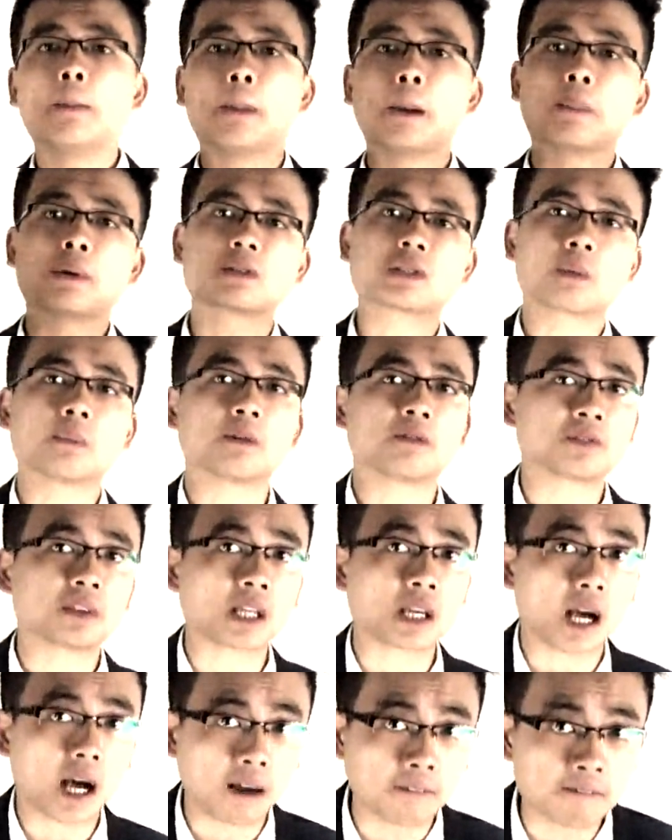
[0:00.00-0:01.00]
Maybe some of
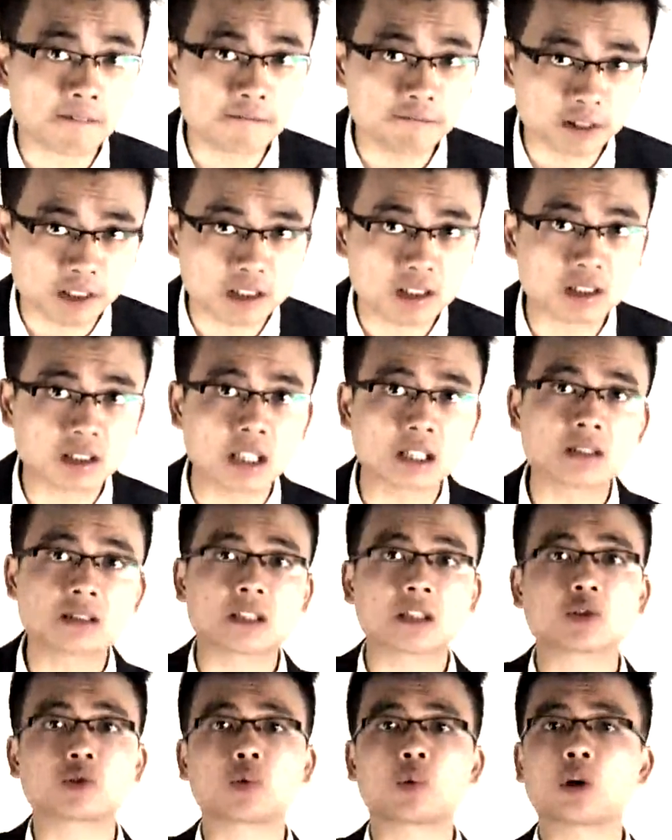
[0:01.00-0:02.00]
the unforeseen
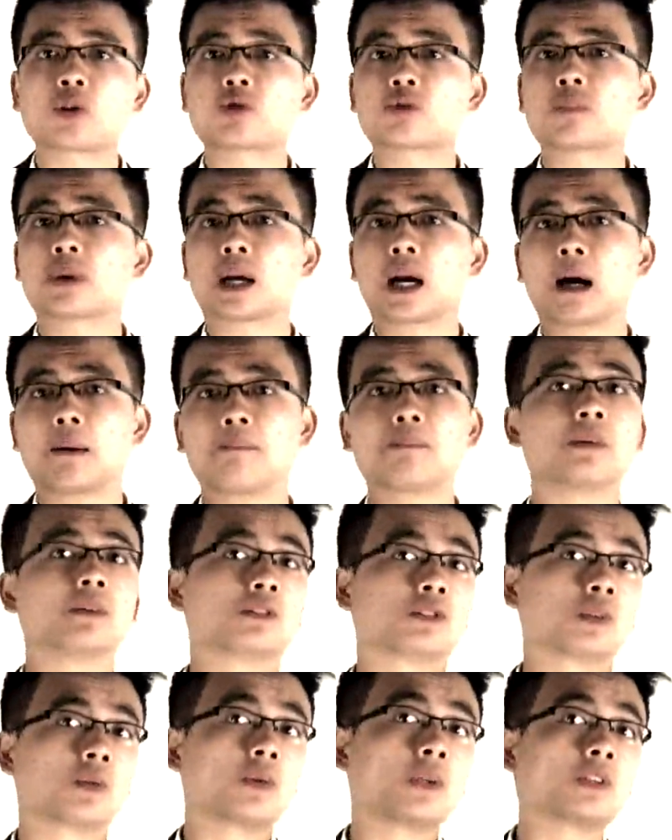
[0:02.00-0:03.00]
situation may happen,
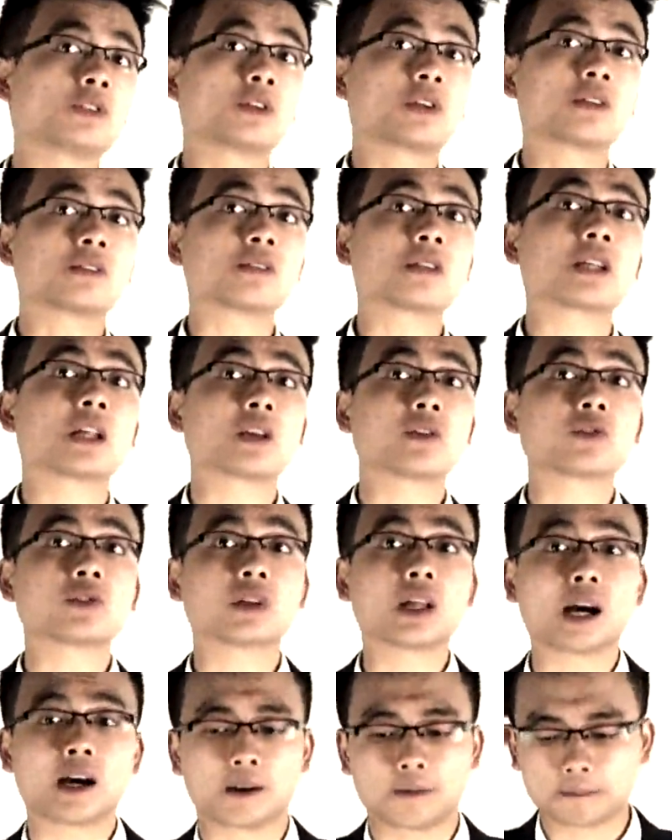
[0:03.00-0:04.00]
so we need to consider into
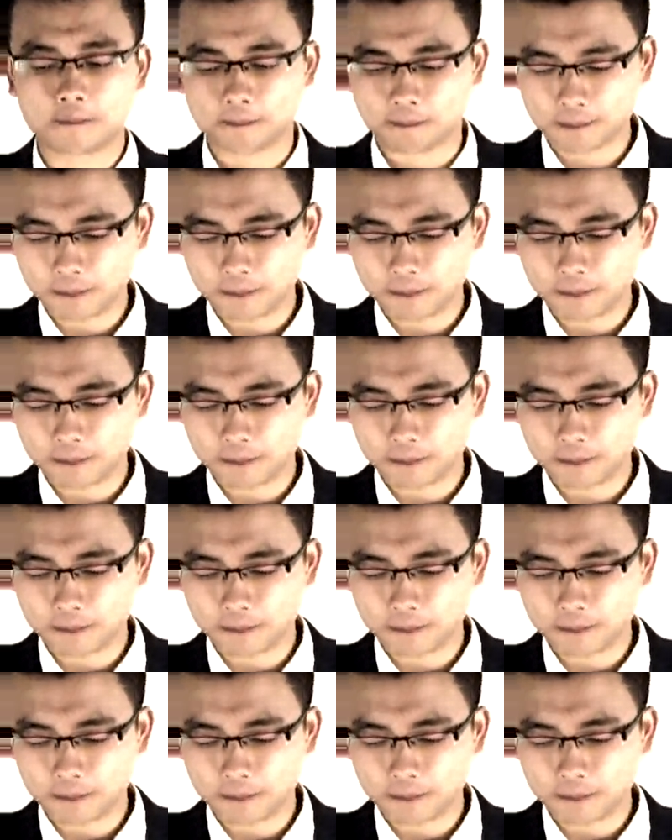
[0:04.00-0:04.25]
that.